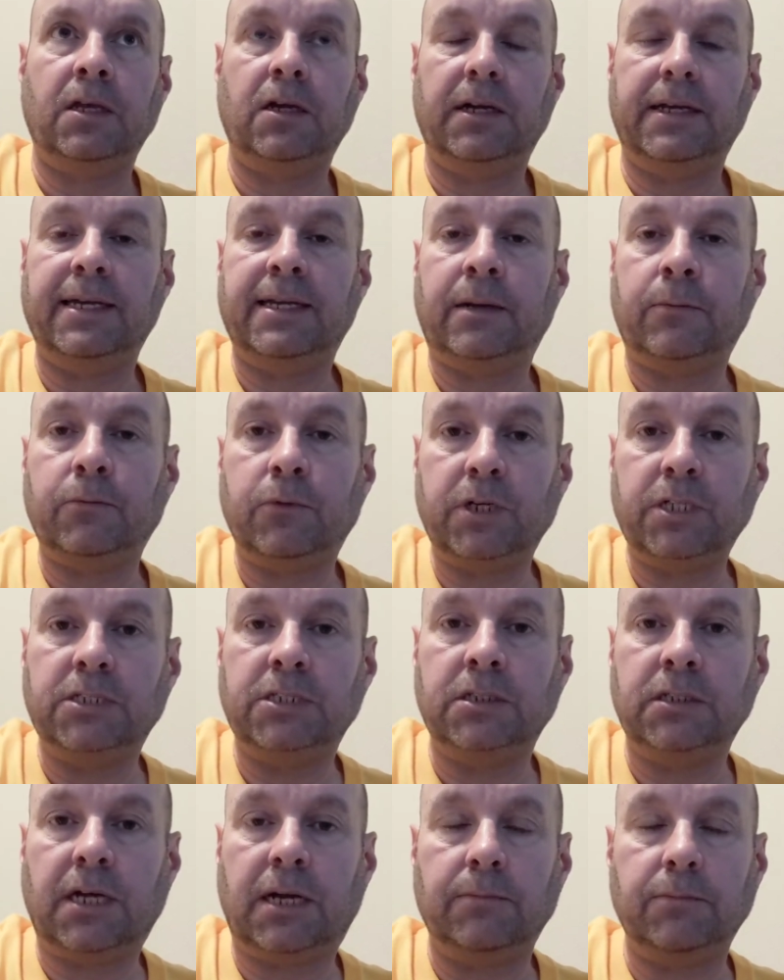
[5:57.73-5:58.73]
again, I'm
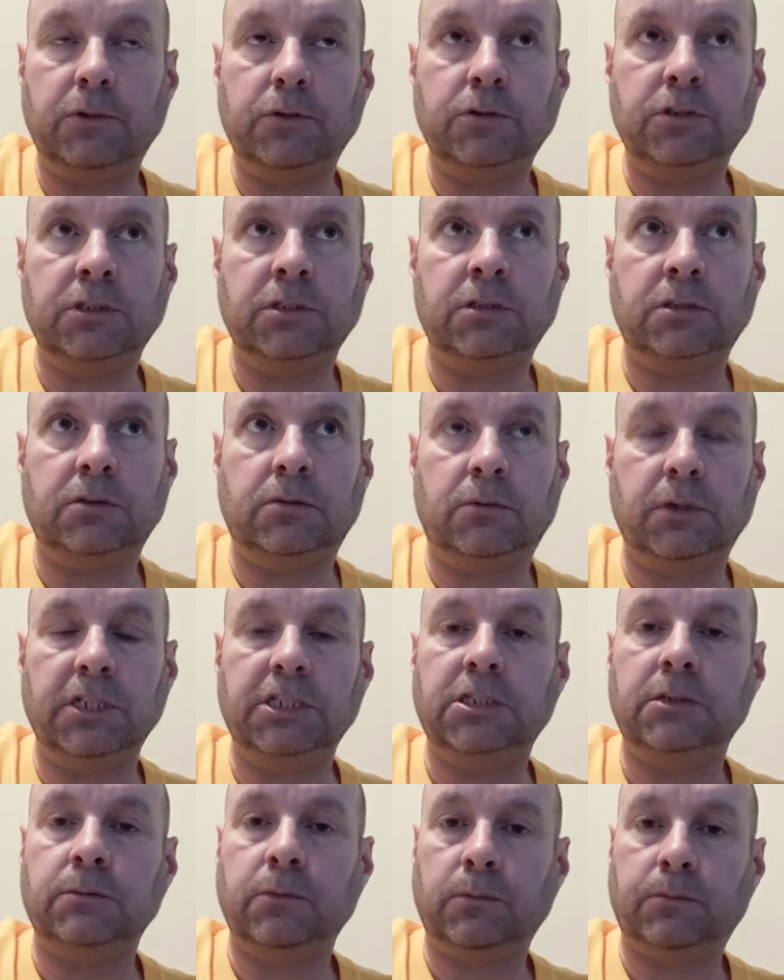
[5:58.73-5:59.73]
using the
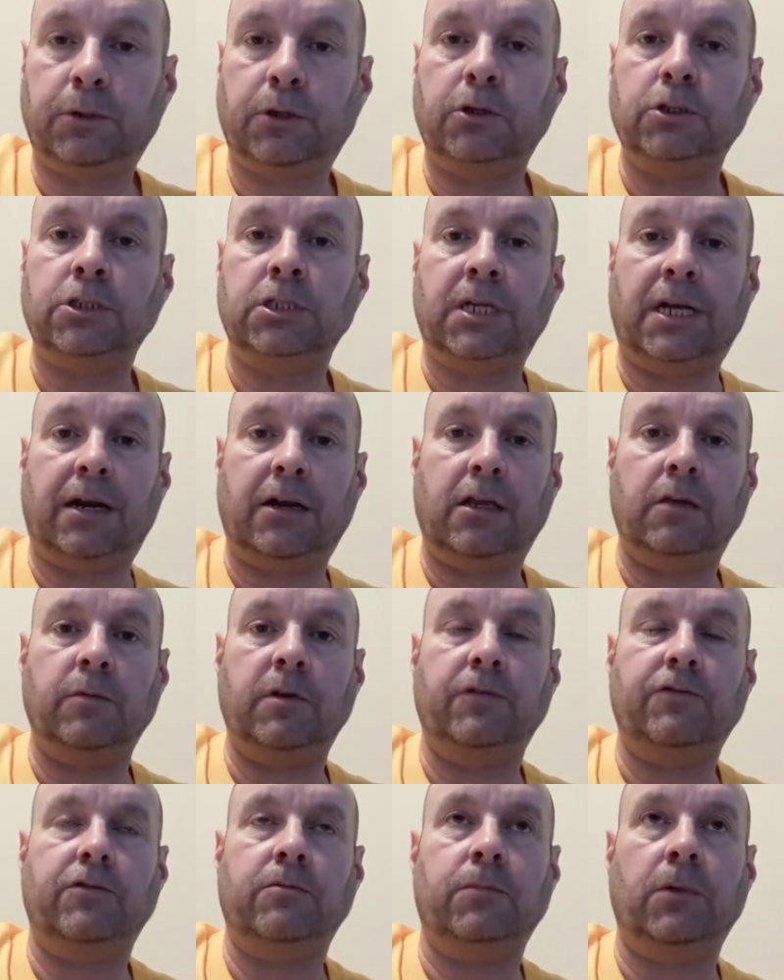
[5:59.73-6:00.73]
reasonable person
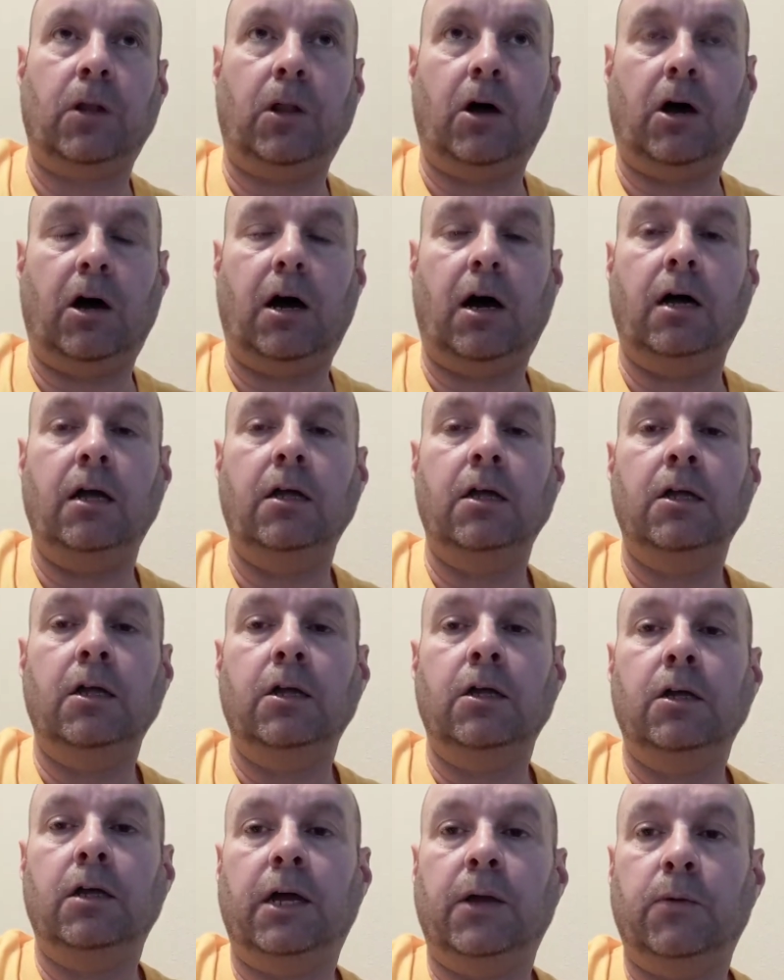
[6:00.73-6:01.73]
argument from law.
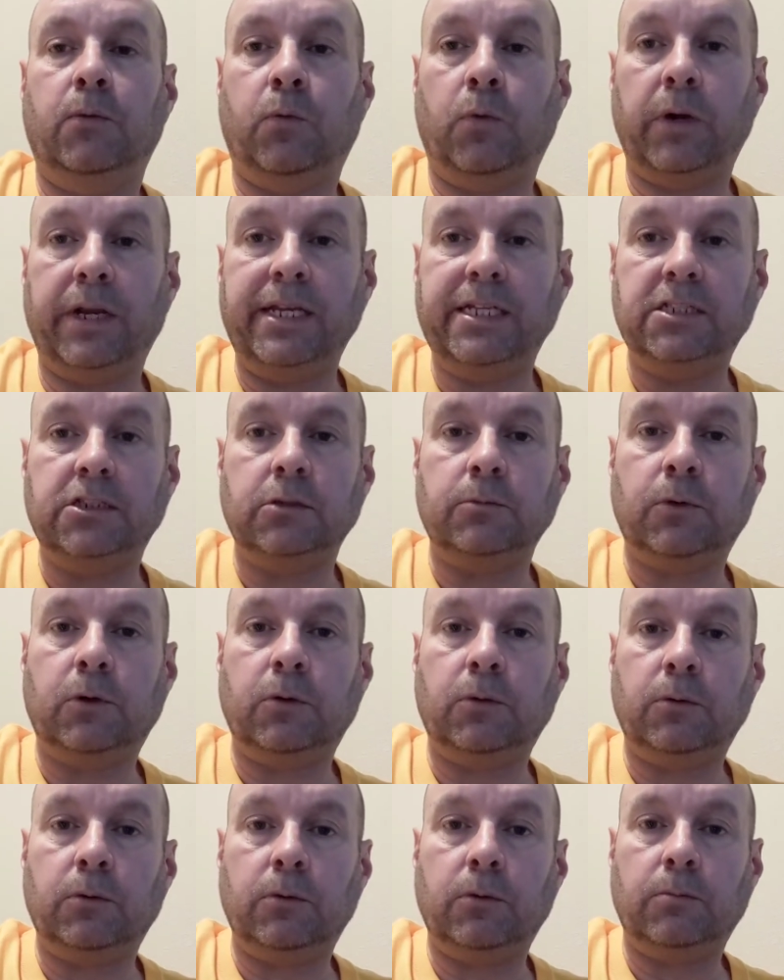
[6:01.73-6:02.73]
A
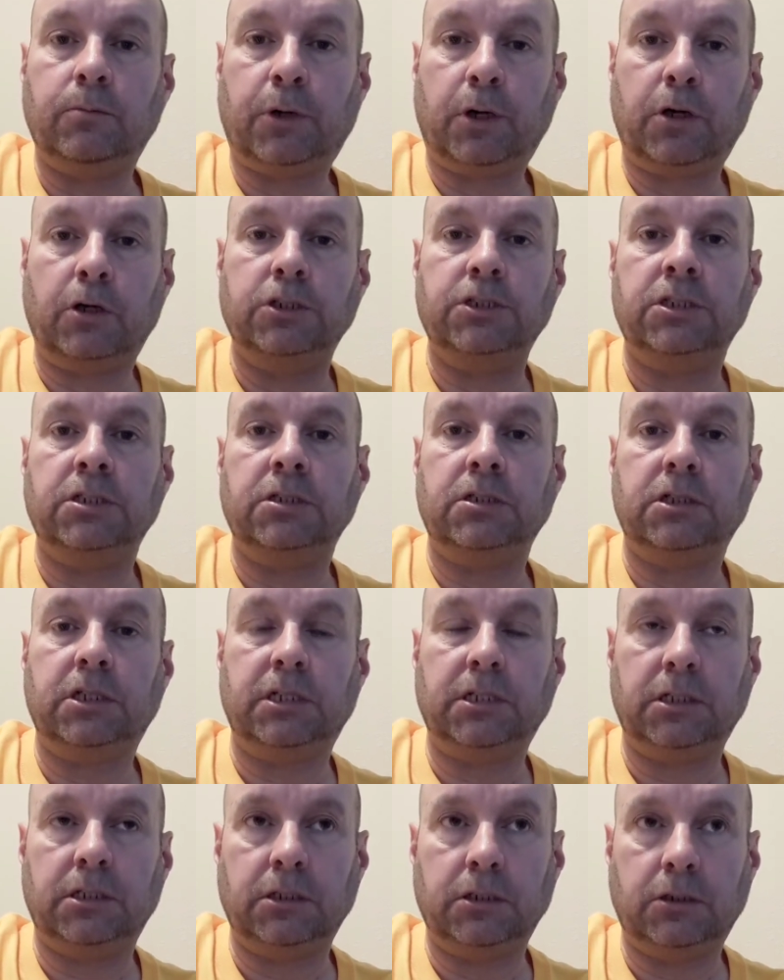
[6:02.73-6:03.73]
reasonable person
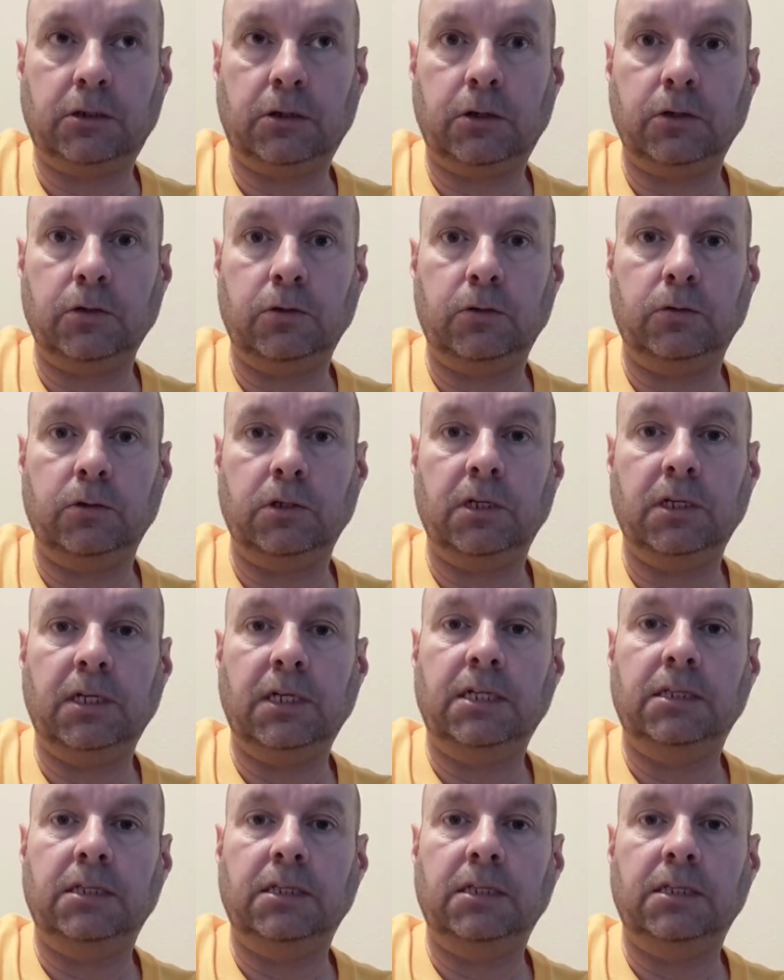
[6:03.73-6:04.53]
can conclude